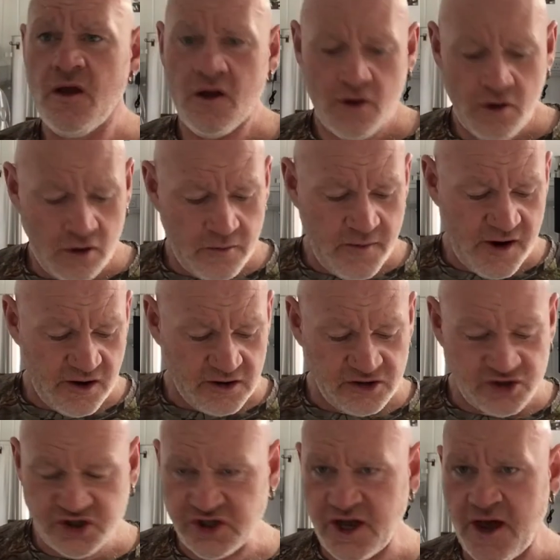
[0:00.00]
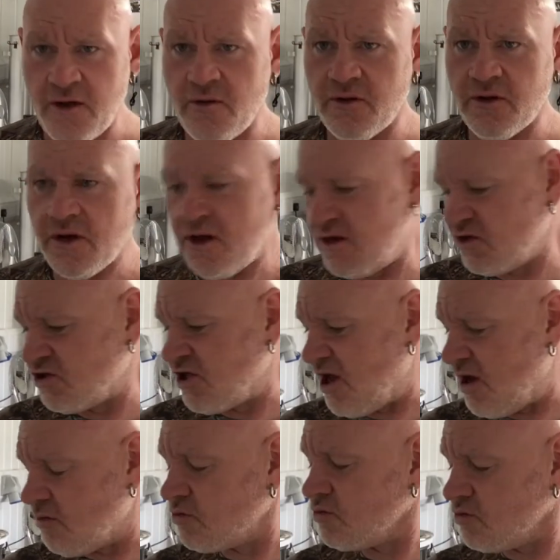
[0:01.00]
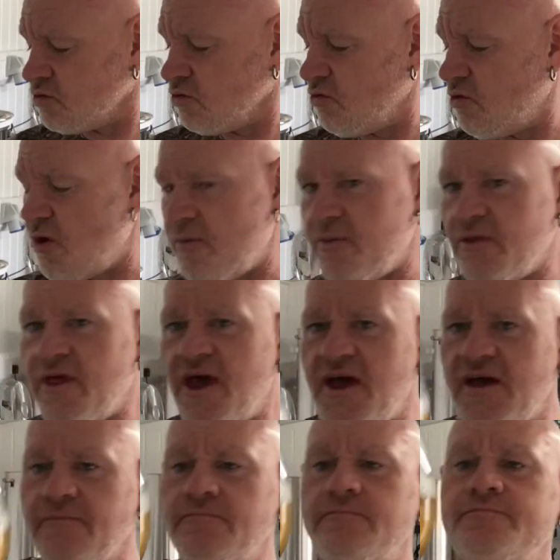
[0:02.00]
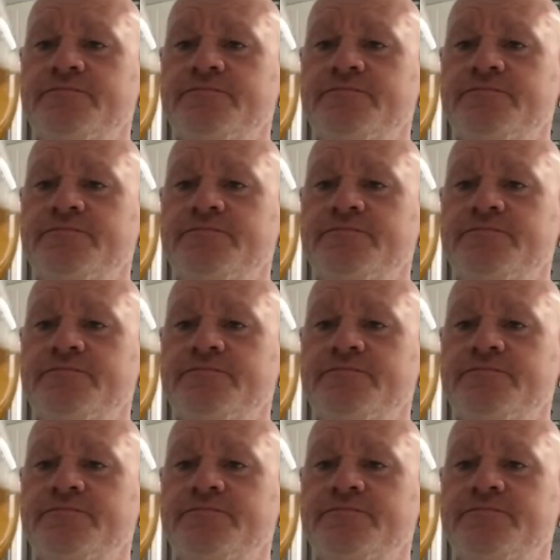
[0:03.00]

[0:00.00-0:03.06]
Got an American stout, a couple of stouts which are alright, but that,